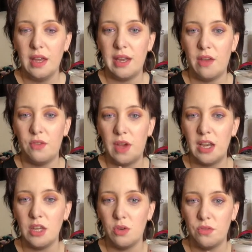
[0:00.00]
Now, the
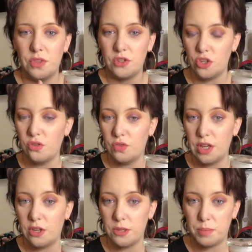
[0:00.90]
value of the
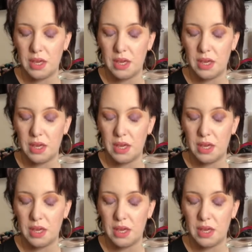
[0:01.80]
jewellery could